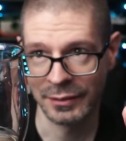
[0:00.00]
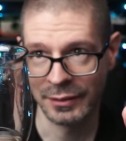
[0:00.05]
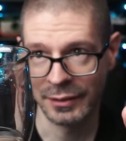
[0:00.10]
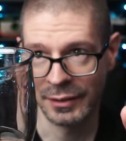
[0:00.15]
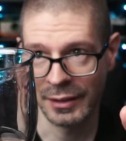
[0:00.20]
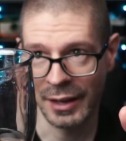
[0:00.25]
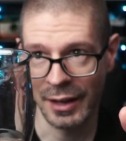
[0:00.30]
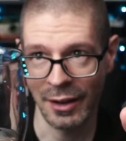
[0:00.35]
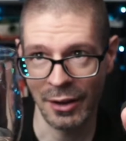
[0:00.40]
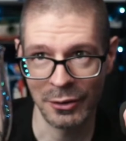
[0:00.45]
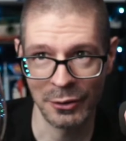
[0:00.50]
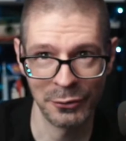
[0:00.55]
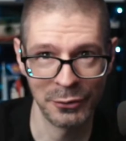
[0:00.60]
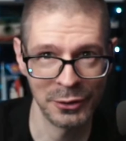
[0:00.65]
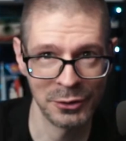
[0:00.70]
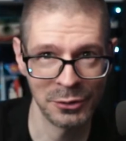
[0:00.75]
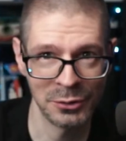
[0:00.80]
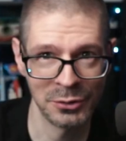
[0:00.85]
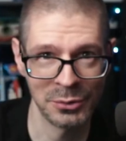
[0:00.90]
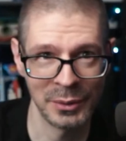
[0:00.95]
yeah,
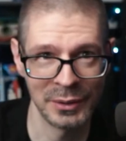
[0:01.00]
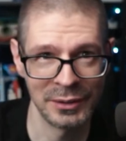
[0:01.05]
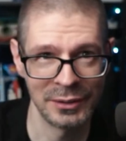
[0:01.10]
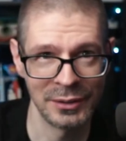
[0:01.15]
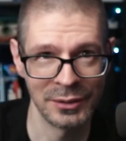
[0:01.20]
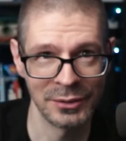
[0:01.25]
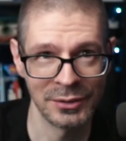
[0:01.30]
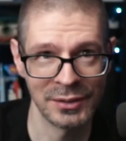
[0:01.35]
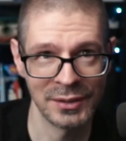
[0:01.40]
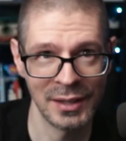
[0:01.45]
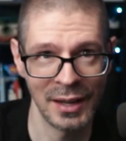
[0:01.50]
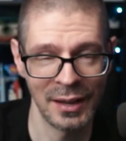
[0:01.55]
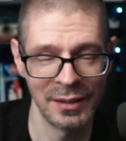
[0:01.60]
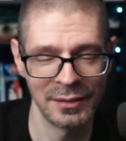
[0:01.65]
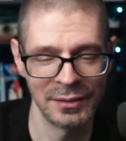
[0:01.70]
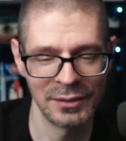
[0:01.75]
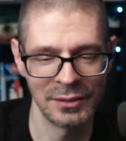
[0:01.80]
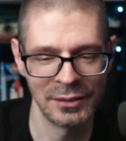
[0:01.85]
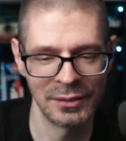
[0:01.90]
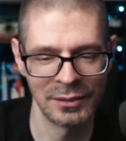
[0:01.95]
artificial sweeteners
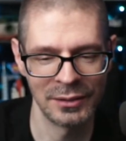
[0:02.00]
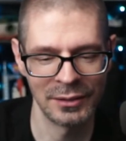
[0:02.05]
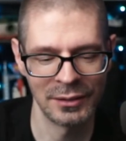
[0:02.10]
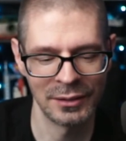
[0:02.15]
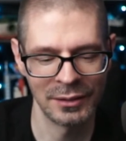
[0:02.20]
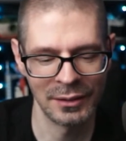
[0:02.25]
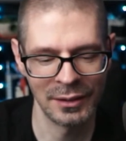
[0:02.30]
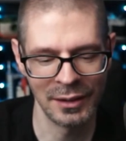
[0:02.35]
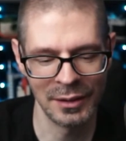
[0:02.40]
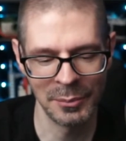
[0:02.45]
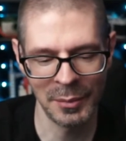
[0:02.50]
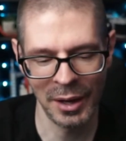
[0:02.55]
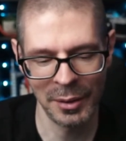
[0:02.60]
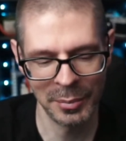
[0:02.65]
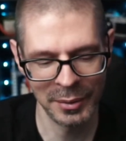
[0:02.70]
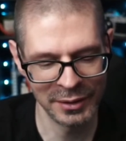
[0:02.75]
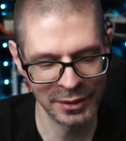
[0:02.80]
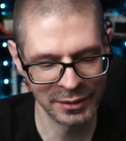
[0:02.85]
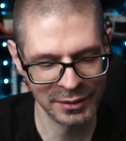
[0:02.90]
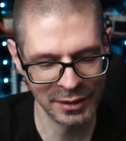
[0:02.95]
tend, in my
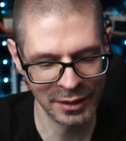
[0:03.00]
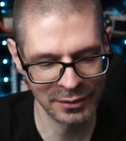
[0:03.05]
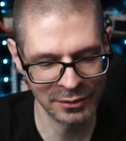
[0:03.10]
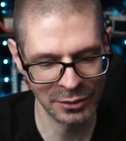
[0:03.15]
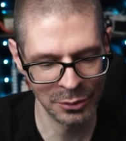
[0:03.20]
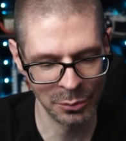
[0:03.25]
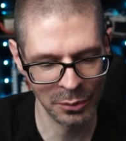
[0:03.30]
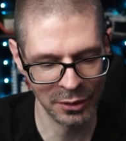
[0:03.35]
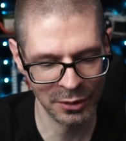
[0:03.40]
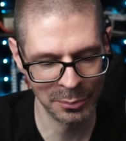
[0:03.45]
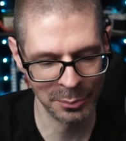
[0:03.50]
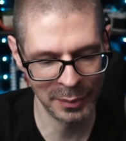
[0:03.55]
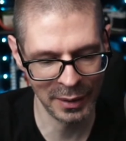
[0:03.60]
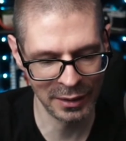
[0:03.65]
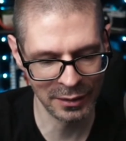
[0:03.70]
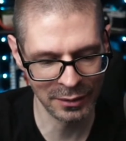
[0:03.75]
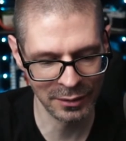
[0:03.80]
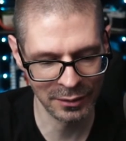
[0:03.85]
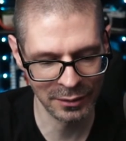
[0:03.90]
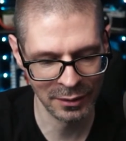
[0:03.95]
opinion, tend to work
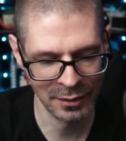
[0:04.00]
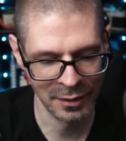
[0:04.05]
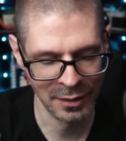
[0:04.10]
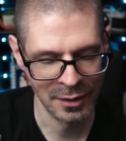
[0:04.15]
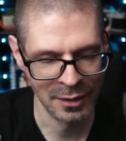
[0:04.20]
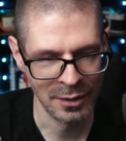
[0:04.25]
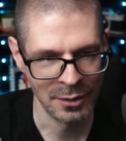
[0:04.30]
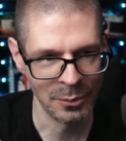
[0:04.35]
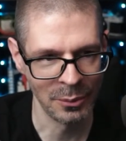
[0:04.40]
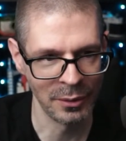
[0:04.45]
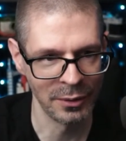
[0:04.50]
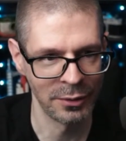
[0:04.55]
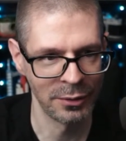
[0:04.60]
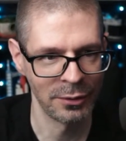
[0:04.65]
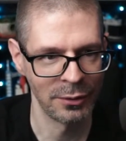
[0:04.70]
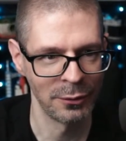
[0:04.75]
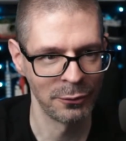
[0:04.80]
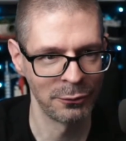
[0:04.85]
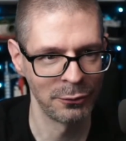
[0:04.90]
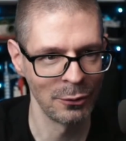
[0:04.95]
better
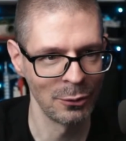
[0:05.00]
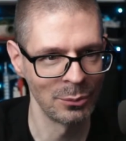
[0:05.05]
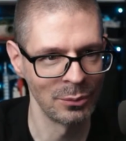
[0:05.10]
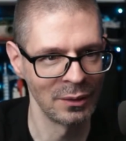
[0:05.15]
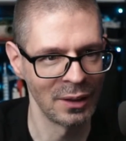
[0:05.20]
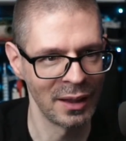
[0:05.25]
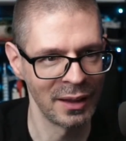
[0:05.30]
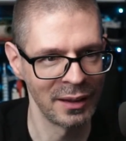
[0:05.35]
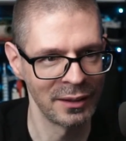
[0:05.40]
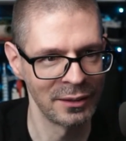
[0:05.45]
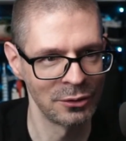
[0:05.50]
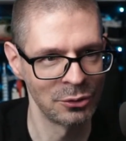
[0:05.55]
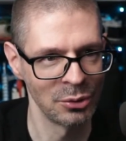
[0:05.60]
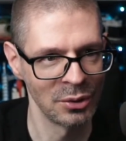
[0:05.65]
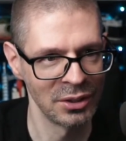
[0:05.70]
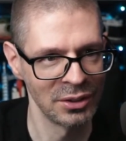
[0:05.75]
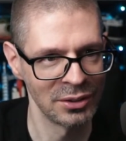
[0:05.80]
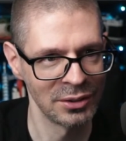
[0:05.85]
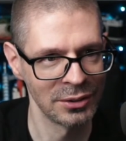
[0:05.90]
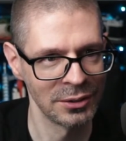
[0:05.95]
with fruit-like
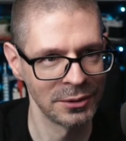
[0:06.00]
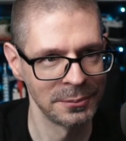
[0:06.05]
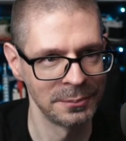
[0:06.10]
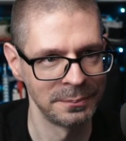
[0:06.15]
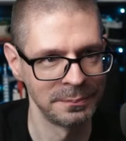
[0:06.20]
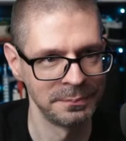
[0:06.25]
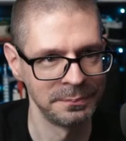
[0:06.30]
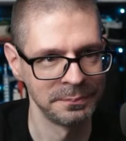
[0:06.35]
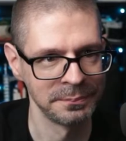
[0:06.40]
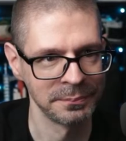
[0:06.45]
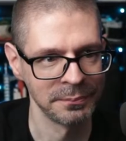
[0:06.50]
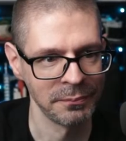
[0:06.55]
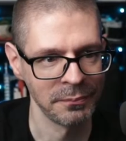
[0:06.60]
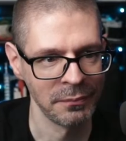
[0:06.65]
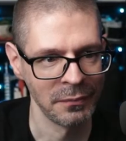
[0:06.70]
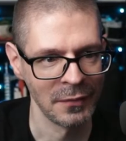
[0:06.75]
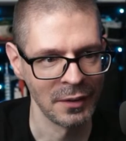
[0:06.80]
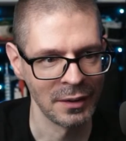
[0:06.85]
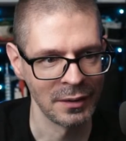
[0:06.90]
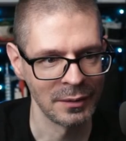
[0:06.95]
drinks
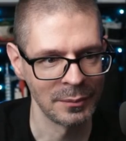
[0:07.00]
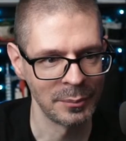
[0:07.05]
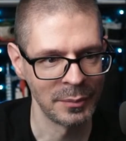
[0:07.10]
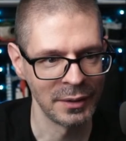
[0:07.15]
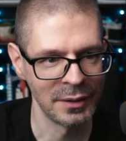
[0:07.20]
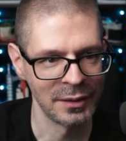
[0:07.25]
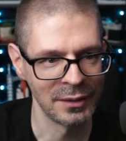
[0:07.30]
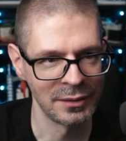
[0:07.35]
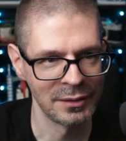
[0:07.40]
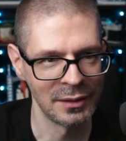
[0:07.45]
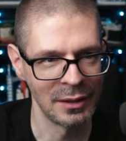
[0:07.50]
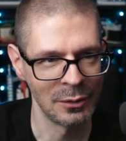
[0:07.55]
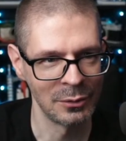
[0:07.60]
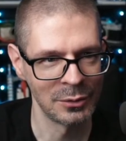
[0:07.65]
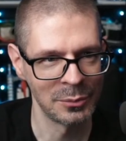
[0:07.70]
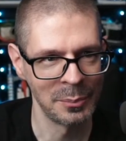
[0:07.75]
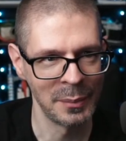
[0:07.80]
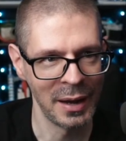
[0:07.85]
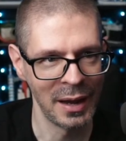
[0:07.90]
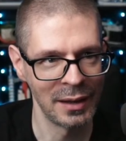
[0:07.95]
because those
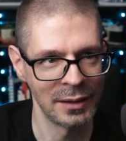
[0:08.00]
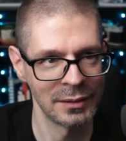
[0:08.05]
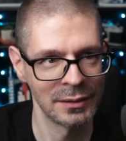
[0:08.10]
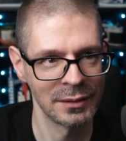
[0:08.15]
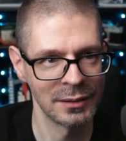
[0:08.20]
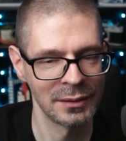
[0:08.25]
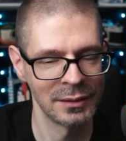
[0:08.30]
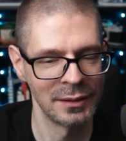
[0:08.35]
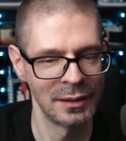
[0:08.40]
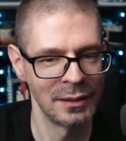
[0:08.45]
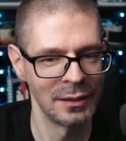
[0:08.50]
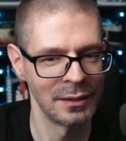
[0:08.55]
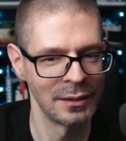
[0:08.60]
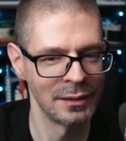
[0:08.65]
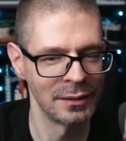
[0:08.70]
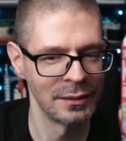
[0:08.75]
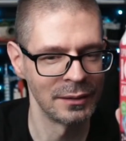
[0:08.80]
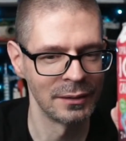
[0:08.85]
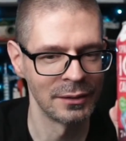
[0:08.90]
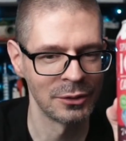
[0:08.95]
mask
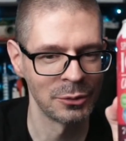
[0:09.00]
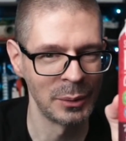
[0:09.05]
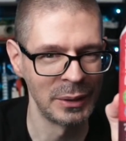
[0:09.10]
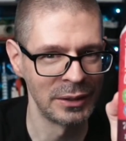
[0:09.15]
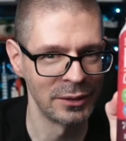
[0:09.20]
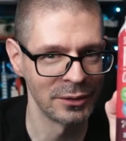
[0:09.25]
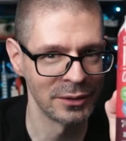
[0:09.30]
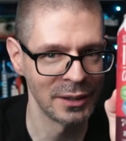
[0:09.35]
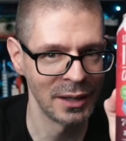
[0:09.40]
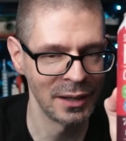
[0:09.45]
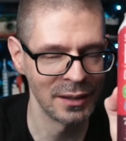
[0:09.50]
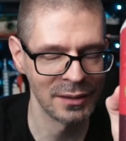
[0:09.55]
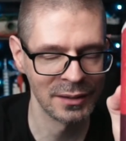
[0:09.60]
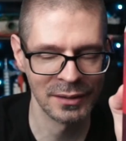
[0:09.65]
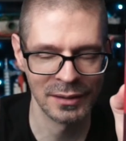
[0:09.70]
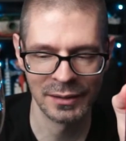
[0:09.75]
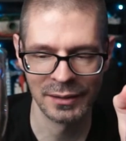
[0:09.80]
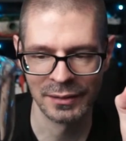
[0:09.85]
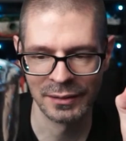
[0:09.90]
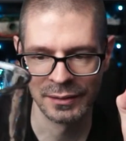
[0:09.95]
the sweetener
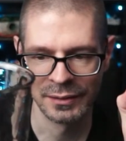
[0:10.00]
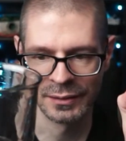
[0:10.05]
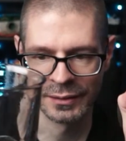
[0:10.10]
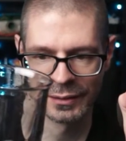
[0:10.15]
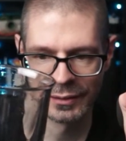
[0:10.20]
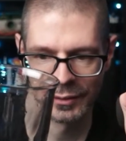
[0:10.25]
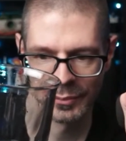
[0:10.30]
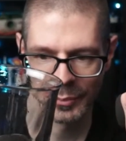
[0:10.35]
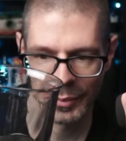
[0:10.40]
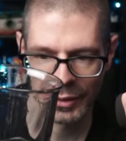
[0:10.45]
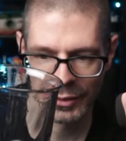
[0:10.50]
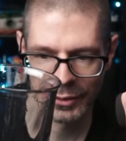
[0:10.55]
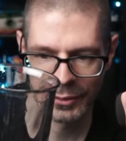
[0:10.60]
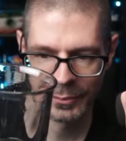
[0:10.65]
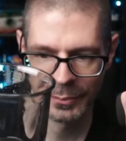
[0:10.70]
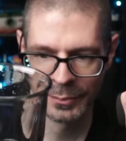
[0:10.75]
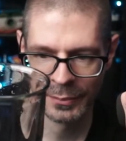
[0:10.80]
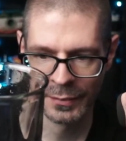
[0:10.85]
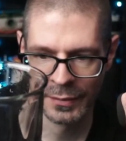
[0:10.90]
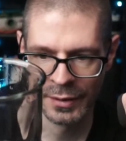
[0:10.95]
taste better.
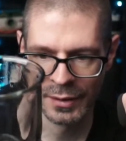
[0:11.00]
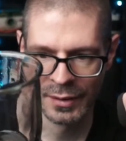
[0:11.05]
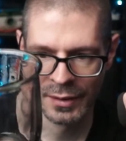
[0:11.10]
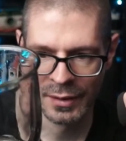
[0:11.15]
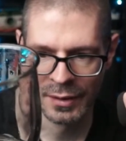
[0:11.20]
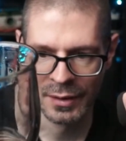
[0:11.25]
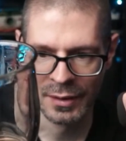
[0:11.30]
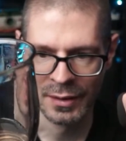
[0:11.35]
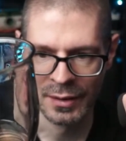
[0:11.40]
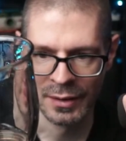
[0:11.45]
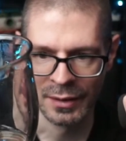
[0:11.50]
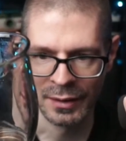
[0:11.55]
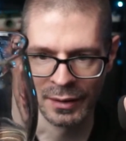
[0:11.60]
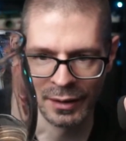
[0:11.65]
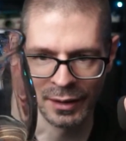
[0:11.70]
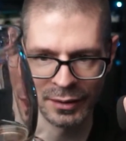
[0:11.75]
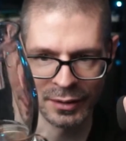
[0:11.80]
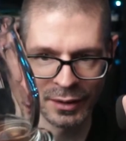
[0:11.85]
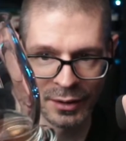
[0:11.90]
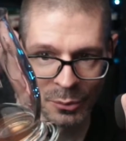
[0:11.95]

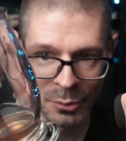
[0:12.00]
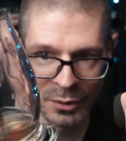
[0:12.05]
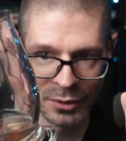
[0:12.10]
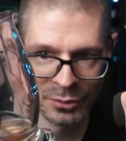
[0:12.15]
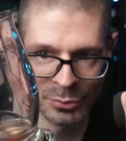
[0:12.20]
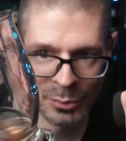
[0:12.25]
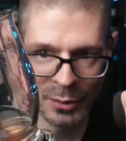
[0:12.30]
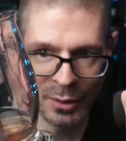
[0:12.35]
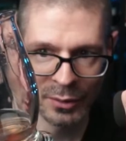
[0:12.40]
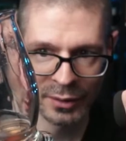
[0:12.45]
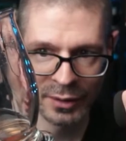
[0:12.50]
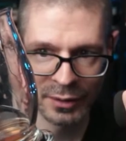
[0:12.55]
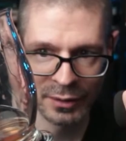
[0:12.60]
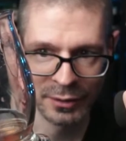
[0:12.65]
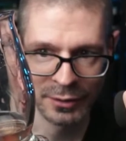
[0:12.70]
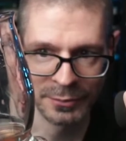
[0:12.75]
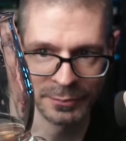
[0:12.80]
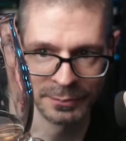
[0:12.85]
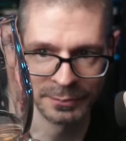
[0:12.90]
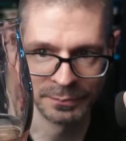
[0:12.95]
And I think it works well
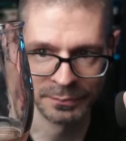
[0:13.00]
here.